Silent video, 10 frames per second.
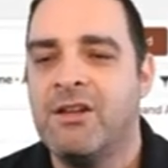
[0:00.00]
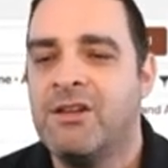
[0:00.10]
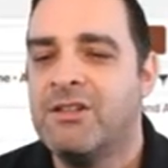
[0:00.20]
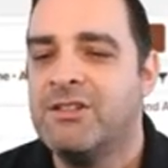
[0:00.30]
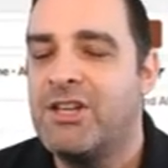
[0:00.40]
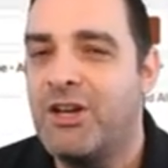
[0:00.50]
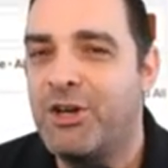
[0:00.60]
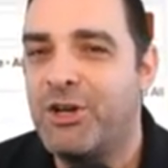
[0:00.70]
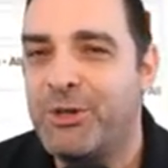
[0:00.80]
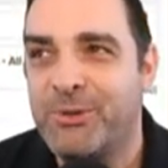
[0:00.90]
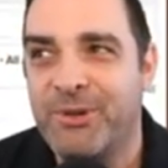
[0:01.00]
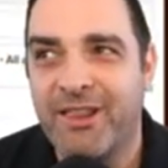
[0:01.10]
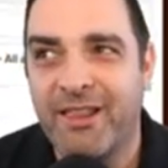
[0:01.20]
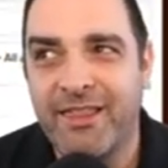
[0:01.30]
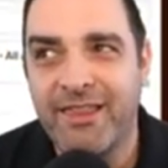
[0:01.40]
So
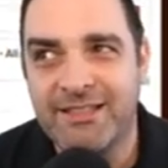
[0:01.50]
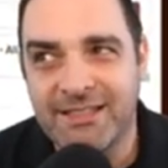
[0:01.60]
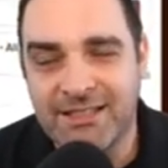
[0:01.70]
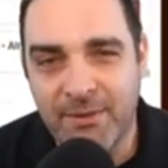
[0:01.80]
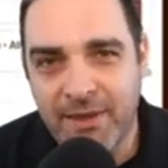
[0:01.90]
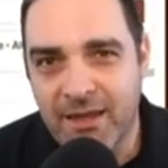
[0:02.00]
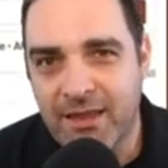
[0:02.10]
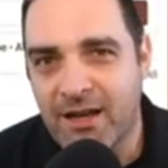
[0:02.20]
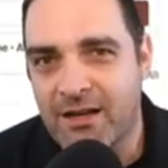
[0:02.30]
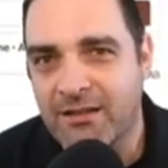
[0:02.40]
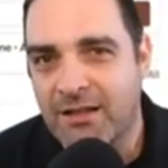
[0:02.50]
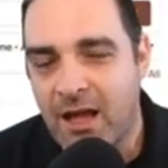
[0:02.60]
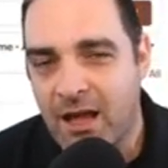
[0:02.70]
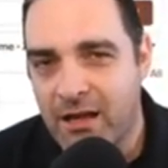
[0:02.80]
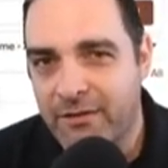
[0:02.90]
this is something that a
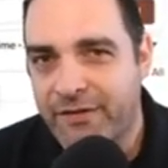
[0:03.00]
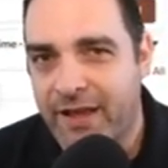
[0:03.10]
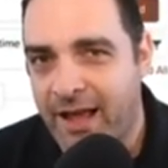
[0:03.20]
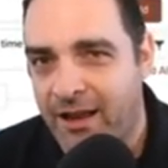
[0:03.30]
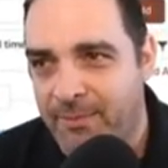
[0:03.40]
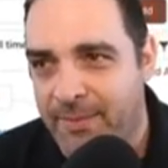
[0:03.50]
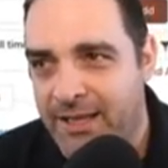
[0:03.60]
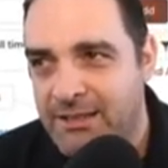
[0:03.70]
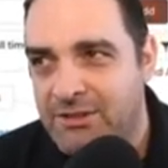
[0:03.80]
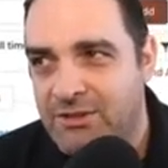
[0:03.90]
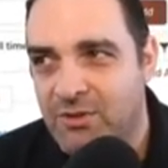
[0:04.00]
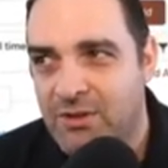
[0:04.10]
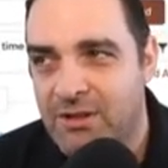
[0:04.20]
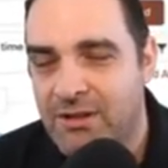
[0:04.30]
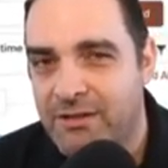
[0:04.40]
lot of admins sort
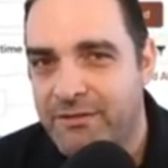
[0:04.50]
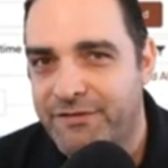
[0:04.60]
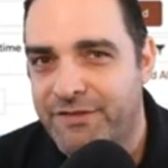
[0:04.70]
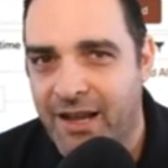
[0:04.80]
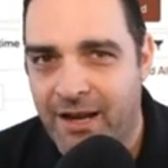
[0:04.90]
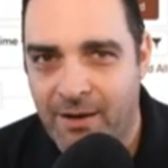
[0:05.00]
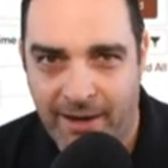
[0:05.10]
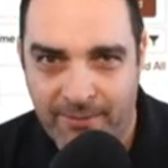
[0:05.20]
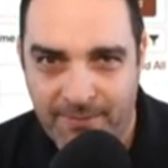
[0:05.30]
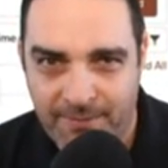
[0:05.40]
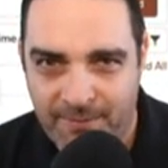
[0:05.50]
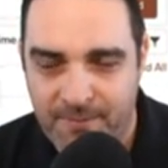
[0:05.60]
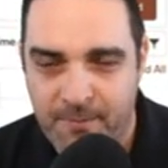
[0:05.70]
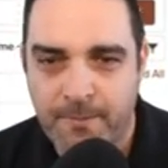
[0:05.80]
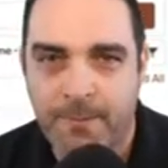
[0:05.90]
of forget about.
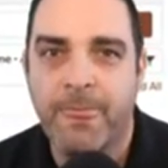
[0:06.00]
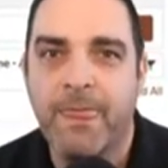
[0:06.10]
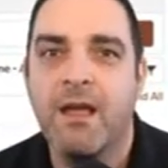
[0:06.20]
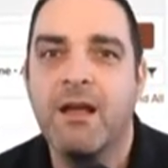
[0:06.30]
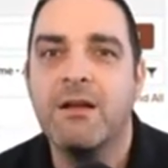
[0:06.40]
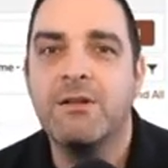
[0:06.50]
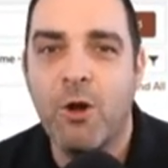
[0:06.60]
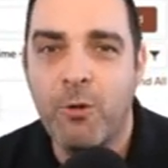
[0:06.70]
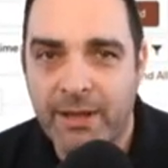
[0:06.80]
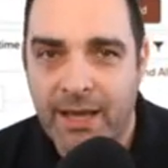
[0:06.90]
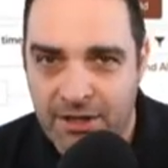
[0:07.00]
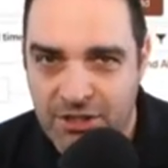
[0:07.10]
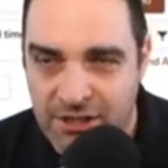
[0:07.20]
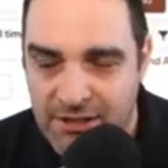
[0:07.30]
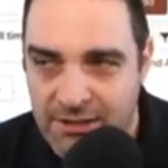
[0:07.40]
Global
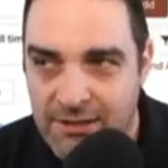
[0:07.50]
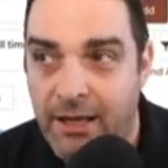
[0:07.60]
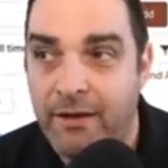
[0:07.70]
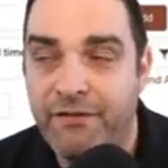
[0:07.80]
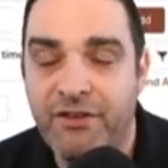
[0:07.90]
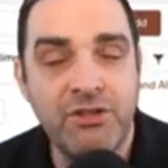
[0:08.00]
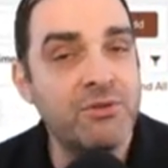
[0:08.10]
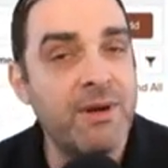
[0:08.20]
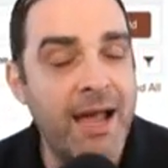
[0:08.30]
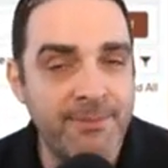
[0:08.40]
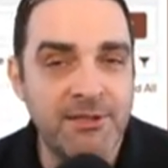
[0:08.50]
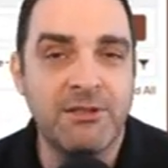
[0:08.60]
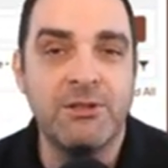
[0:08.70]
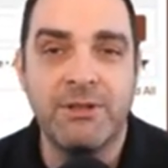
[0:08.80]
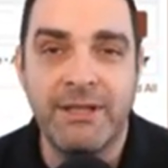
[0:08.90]
actions. If you do
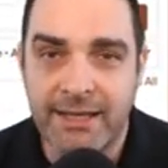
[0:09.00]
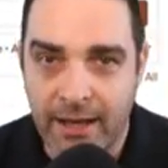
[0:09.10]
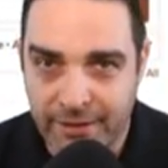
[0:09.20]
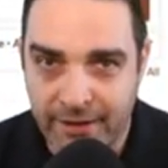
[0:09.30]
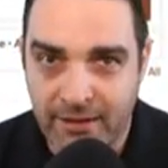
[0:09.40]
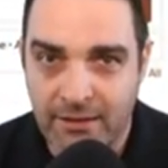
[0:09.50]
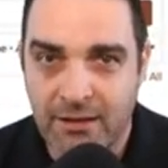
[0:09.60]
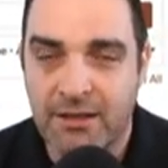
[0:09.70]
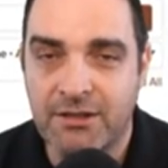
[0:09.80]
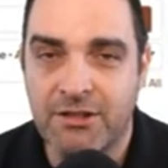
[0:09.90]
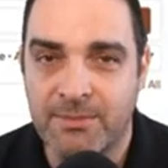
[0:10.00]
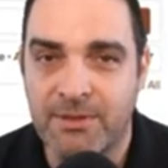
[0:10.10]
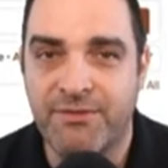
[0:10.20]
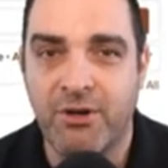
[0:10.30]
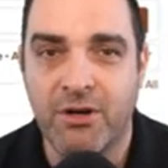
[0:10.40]
absolutely nothing in terms
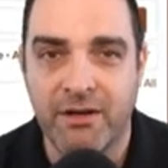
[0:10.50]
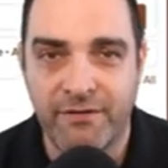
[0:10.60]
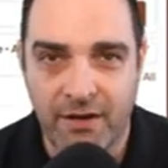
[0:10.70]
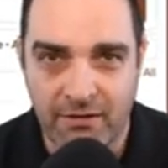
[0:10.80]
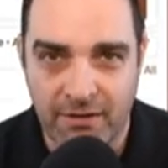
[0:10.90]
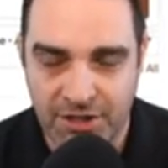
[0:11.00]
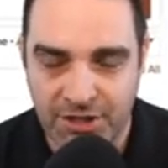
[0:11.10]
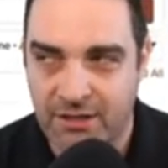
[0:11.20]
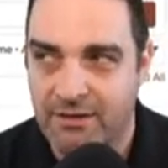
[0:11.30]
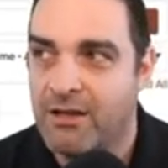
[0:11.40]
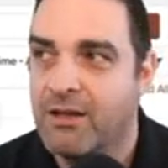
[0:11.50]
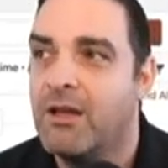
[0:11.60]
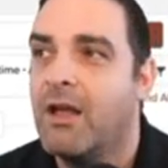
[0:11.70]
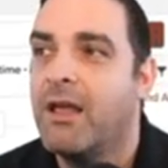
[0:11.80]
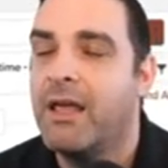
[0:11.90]
of your configuration,
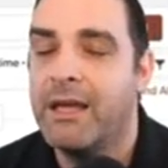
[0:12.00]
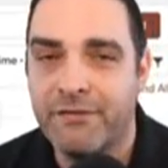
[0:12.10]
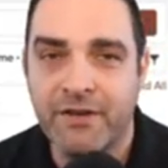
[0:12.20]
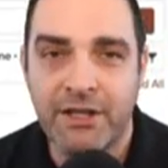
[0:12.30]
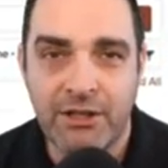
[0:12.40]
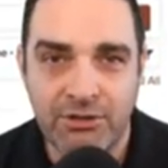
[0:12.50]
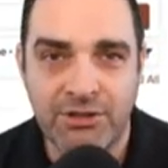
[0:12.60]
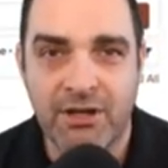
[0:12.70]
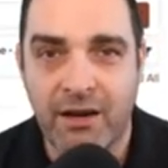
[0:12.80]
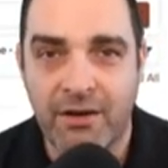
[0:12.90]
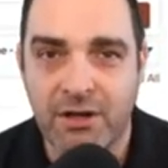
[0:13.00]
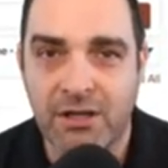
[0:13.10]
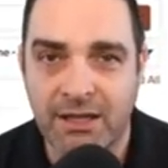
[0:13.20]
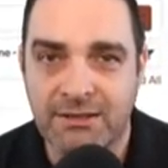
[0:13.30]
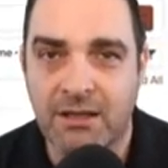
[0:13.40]
if a user ever
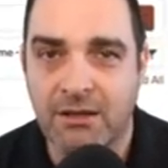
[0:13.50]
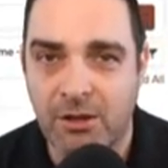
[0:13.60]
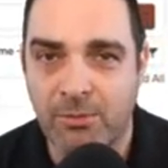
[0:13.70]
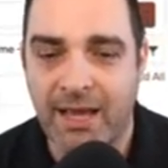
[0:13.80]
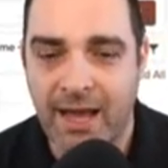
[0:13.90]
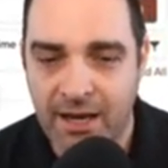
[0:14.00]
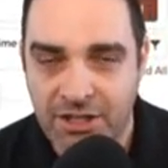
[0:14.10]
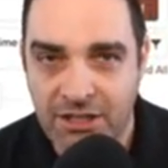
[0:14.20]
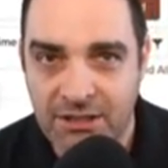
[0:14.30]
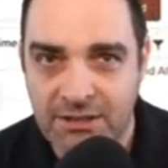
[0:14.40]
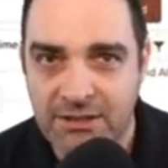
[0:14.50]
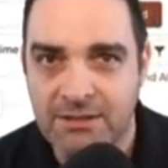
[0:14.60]
clicks on global actions,